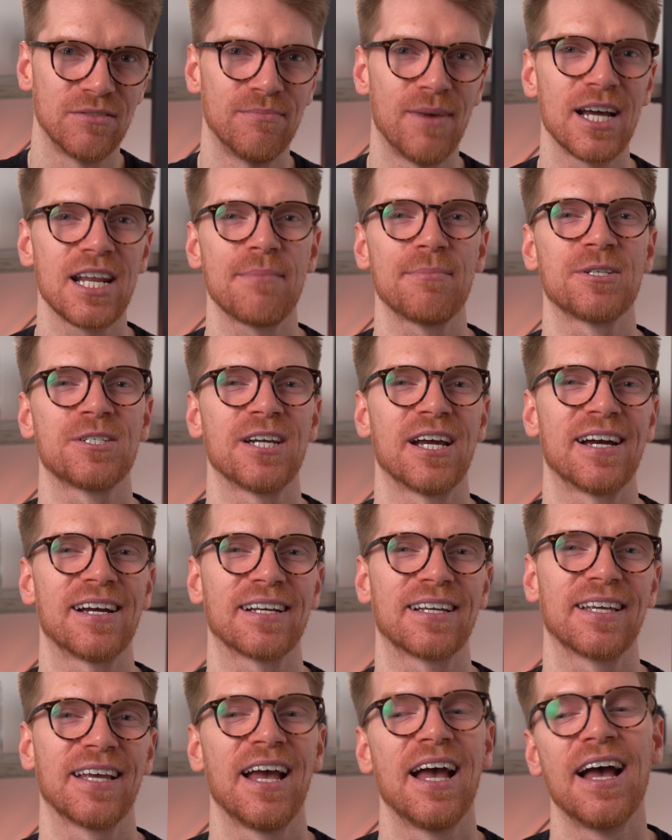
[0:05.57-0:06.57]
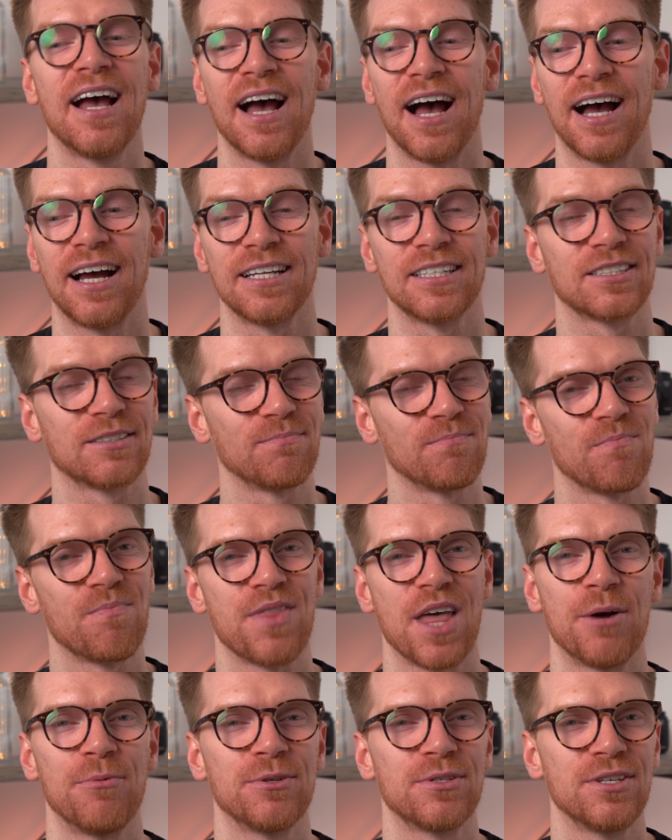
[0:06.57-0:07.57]
My name is Jack, and
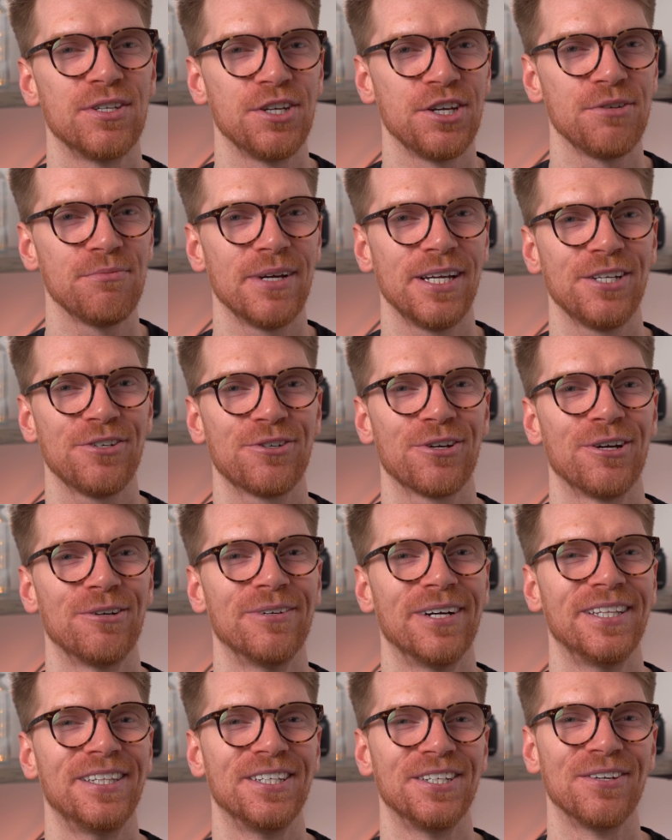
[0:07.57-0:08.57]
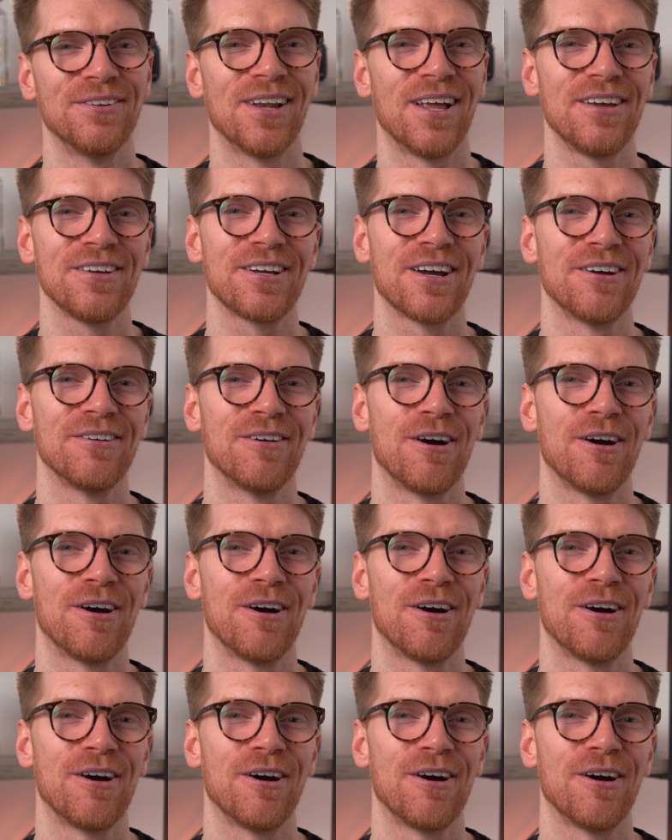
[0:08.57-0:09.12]
that was the new intro and the new logo.